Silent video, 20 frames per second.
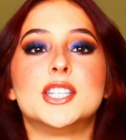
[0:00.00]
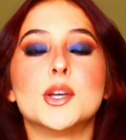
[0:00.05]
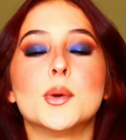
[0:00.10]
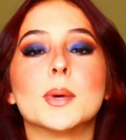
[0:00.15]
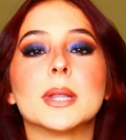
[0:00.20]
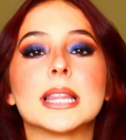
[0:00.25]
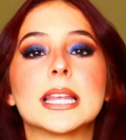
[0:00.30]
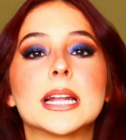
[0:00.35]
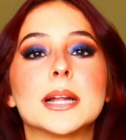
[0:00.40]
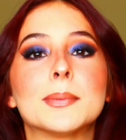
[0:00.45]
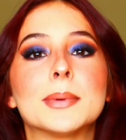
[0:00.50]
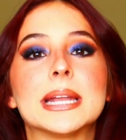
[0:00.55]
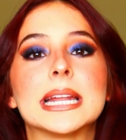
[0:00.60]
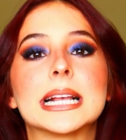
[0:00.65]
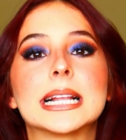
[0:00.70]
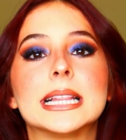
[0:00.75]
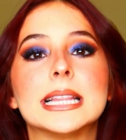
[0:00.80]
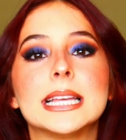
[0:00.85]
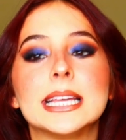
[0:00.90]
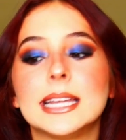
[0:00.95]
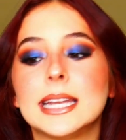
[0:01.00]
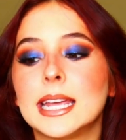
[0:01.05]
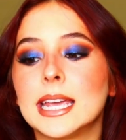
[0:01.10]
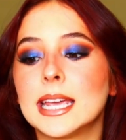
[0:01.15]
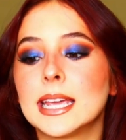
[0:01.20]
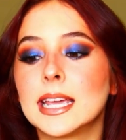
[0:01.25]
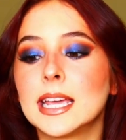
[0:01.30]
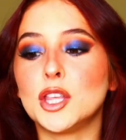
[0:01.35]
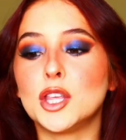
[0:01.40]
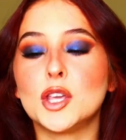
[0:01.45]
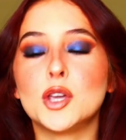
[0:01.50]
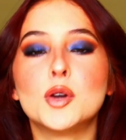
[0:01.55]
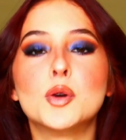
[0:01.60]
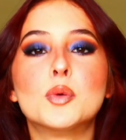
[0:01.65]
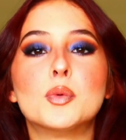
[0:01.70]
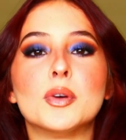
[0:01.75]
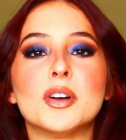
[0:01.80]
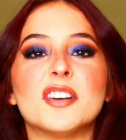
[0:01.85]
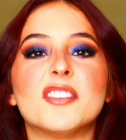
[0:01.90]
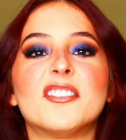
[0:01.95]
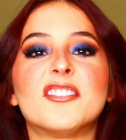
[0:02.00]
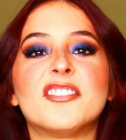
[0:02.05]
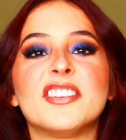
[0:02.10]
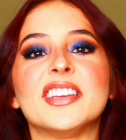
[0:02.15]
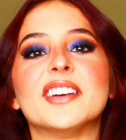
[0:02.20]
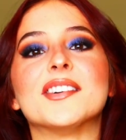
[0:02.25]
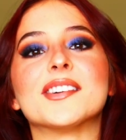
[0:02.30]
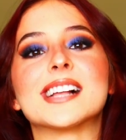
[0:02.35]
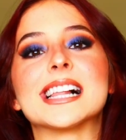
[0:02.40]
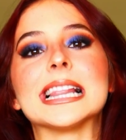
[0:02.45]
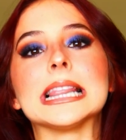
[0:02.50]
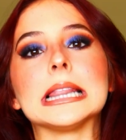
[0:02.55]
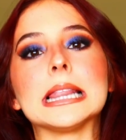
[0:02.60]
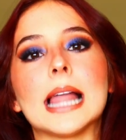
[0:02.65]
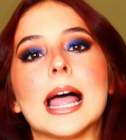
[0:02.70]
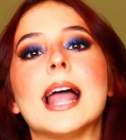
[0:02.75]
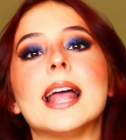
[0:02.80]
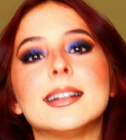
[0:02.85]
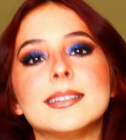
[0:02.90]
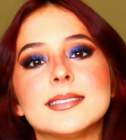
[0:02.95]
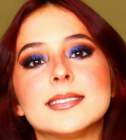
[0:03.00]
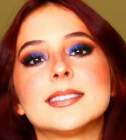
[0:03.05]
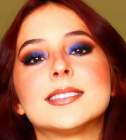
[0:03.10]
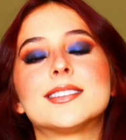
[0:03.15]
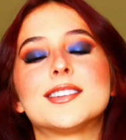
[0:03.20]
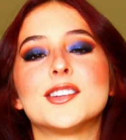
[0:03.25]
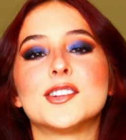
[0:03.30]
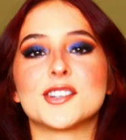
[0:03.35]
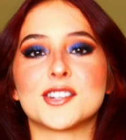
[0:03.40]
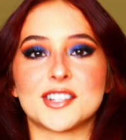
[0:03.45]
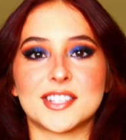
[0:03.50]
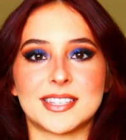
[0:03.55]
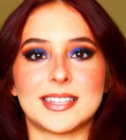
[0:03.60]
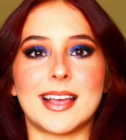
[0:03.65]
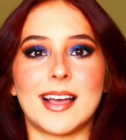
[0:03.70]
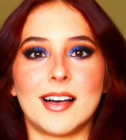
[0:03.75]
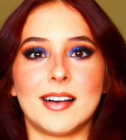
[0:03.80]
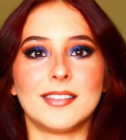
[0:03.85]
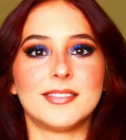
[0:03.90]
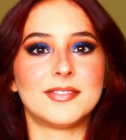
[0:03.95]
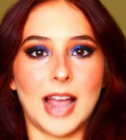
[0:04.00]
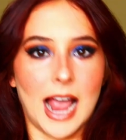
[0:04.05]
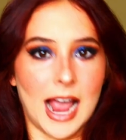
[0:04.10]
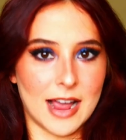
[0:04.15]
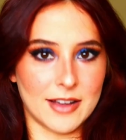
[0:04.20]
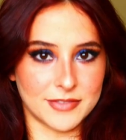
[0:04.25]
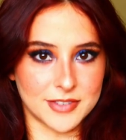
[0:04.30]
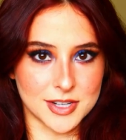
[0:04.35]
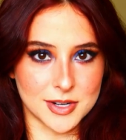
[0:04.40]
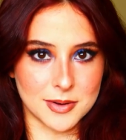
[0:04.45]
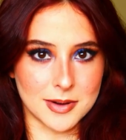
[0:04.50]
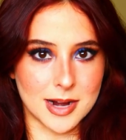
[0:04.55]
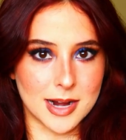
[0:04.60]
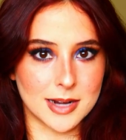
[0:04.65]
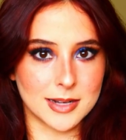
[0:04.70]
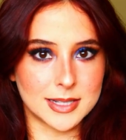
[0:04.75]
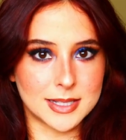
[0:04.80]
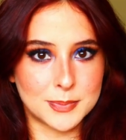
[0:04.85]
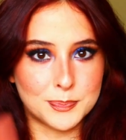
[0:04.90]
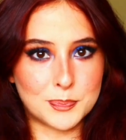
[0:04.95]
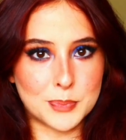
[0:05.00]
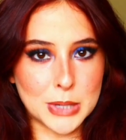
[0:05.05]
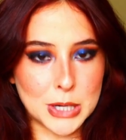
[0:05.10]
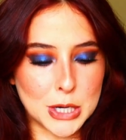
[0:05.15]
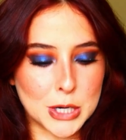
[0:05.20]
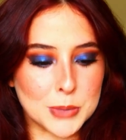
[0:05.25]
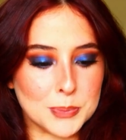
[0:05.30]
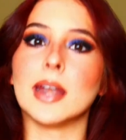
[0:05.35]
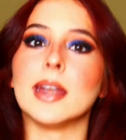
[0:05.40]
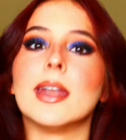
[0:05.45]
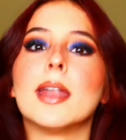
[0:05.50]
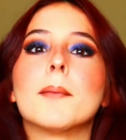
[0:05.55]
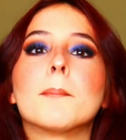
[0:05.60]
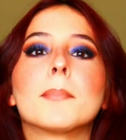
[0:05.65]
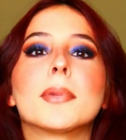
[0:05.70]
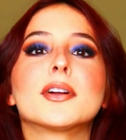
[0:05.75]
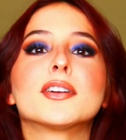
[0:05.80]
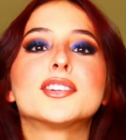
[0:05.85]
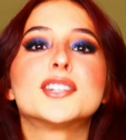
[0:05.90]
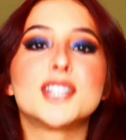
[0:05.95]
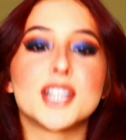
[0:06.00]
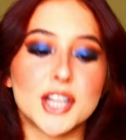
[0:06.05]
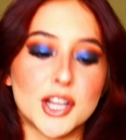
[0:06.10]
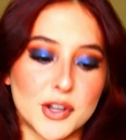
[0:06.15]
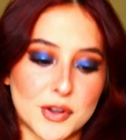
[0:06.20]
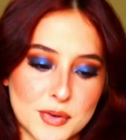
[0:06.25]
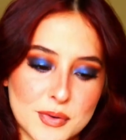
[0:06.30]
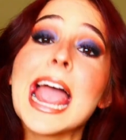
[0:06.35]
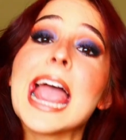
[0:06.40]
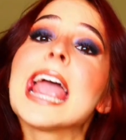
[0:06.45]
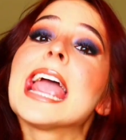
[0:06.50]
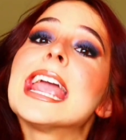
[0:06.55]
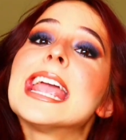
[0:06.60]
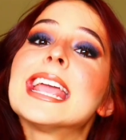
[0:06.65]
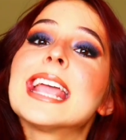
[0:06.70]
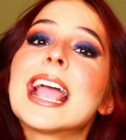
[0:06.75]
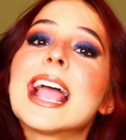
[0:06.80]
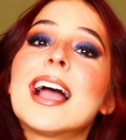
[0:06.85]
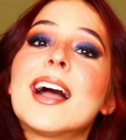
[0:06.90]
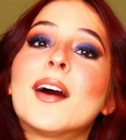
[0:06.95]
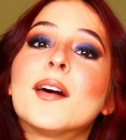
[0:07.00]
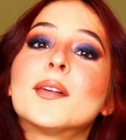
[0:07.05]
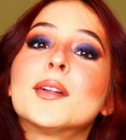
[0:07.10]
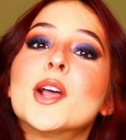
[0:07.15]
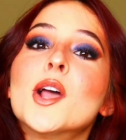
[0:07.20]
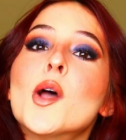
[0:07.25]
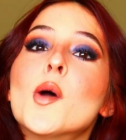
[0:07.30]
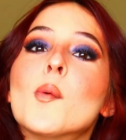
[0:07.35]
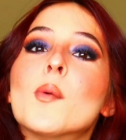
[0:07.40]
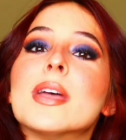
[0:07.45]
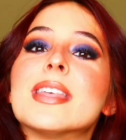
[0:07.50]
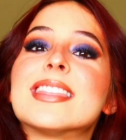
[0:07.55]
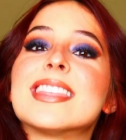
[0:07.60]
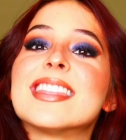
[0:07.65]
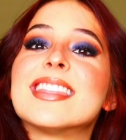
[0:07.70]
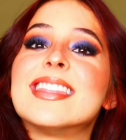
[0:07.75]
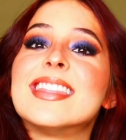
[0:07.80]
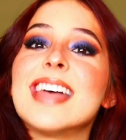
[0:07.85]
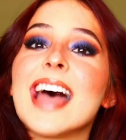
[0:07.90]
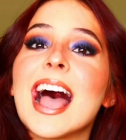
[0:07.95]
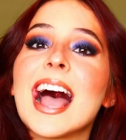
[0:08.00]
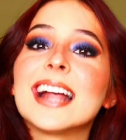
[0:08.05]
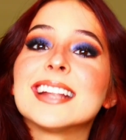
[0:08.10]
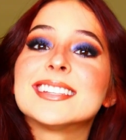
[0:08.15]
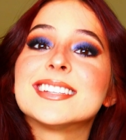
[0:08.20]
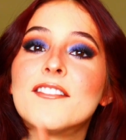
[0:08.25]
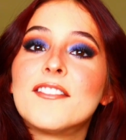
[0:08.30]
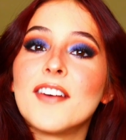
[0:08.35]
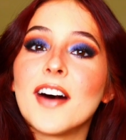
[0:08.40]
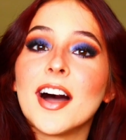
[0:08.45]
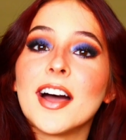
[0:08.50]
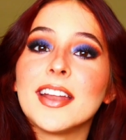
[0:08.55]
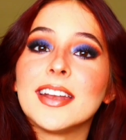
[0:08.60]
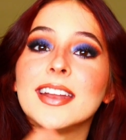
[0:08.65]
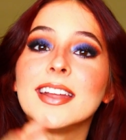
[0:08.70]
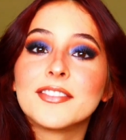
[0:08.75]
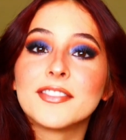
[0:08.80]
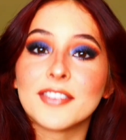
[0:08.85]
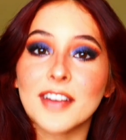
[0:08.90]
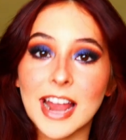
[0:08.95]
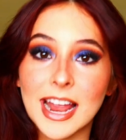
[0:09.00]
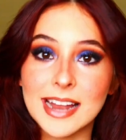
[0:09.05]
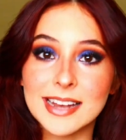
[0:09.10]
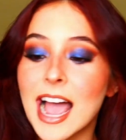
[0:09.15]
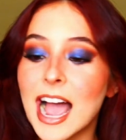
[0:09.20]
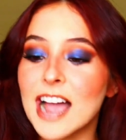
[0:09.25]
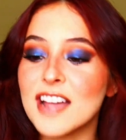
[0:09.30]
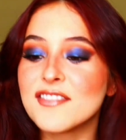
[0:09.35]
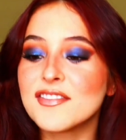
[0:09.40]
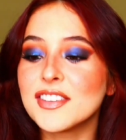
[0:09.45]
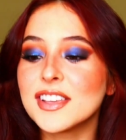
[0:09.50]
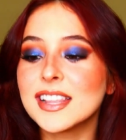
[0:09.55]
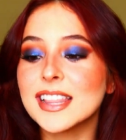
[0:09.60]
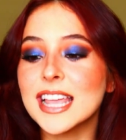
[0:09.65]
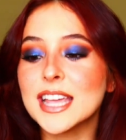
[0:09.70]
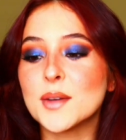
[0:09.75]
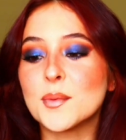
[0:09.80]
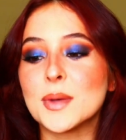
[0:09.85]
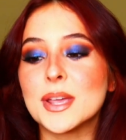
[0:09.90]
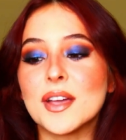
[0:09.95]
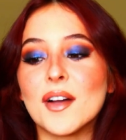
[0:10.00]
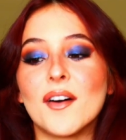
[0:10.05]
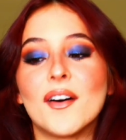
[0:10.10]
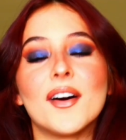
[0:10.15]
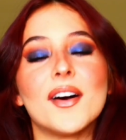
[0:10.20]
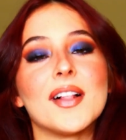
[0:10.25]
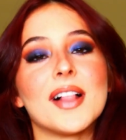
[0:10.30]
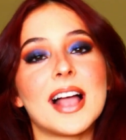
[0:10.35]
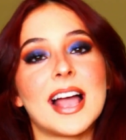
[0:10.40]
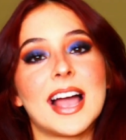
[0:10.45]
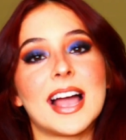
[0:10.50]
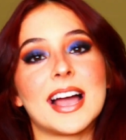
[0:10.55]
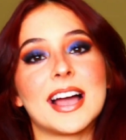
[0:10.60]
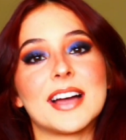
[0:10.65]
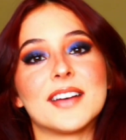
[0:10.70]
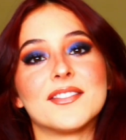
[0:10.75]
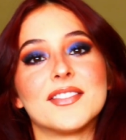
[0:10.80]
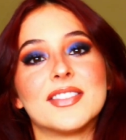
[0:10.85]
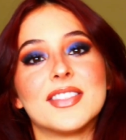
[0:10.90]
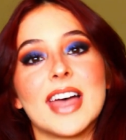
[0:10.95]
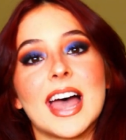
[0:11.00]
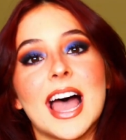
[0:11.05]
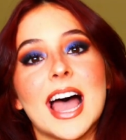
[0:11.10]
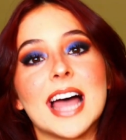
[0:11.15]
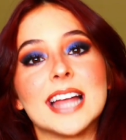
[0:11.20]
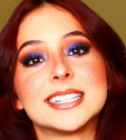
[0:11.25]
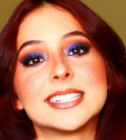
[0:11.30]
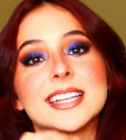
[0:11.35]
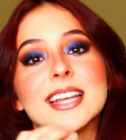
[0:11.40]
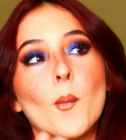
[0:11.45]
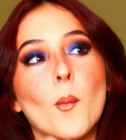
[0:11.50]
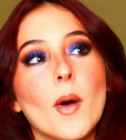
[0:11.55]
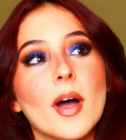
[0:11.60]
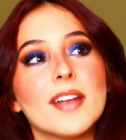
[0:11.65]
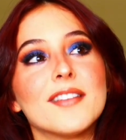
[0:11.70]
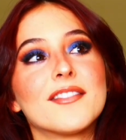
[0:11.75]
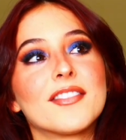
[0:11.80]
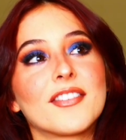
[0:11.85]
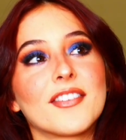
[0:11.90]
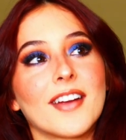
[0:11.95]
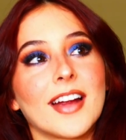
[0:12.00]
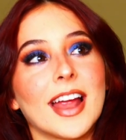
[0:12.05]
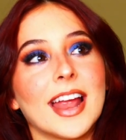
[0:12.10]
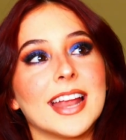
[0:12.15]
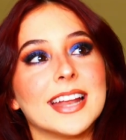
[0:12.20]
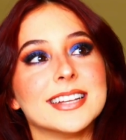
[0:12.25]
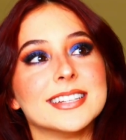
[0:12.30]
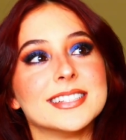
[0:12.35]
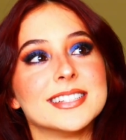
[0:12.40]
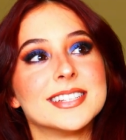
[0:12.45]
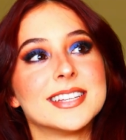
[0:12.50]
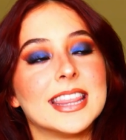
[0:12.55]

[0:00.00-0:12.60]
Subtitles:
Do a little bit of cleaning. You will feel cleansed yourself afterwards. Boom. Number 2, hang out with that fun friend. I feel like we all have that one friend